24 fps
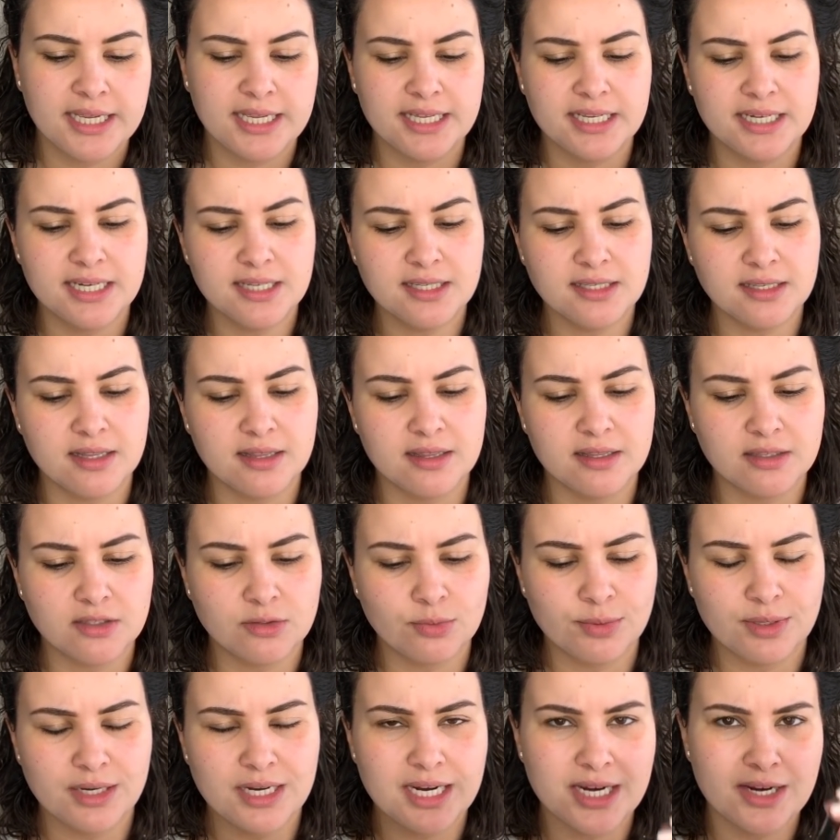It is
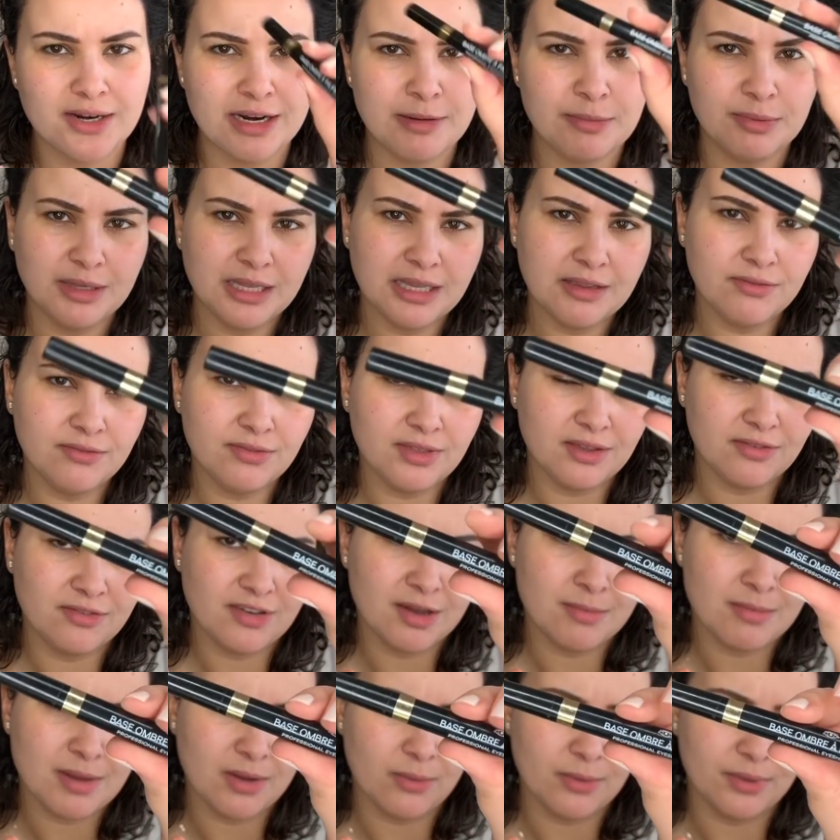this one here. I believe they've
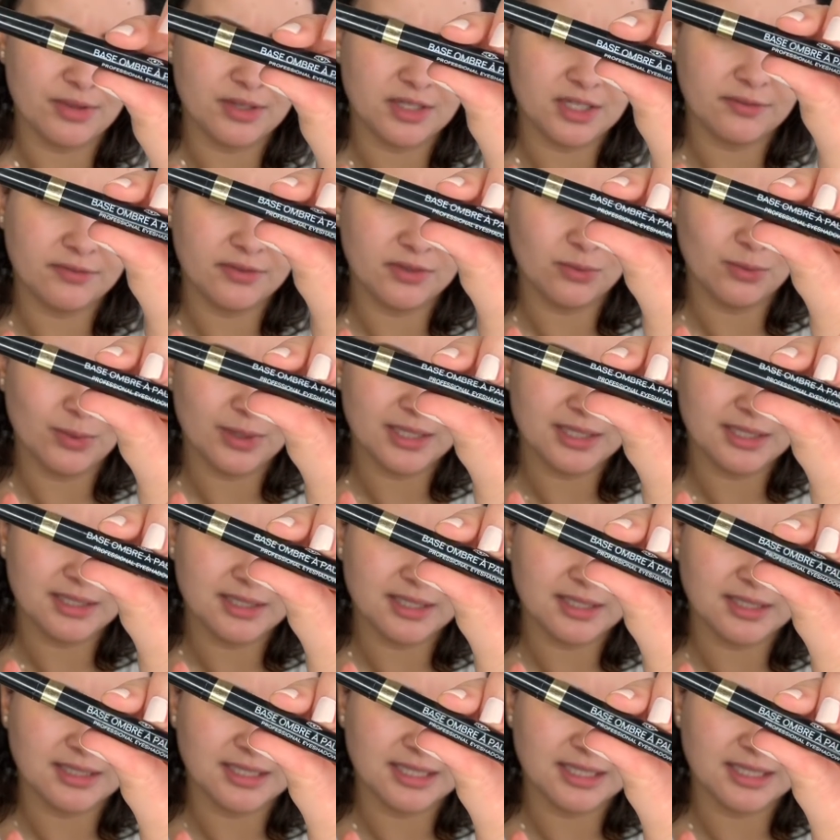come out with different ones